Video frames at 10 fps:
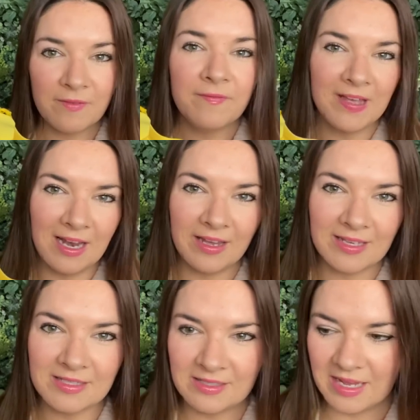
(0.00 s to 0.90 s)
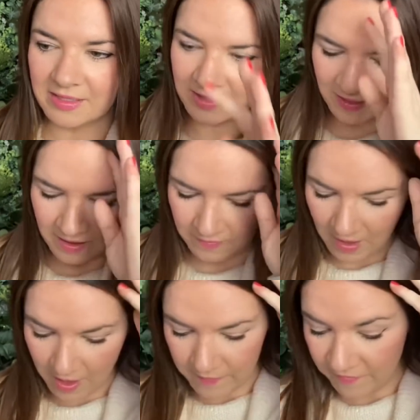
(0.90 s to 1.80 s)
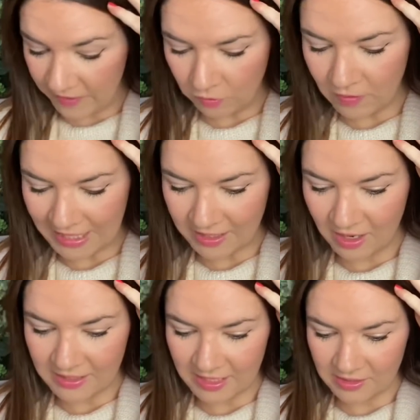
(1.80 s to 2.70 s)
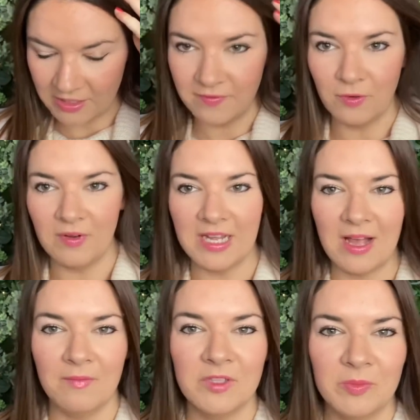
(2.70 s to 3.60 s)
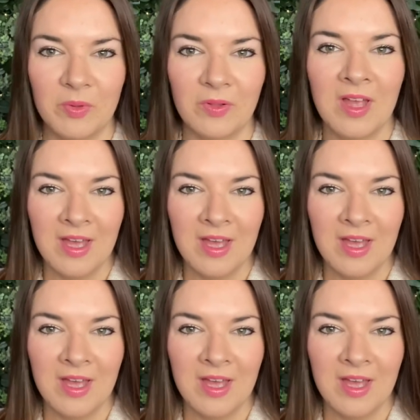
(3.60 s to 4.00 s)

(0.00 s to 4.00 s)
fit like a six so they um, feel really nice actually feel really comfortable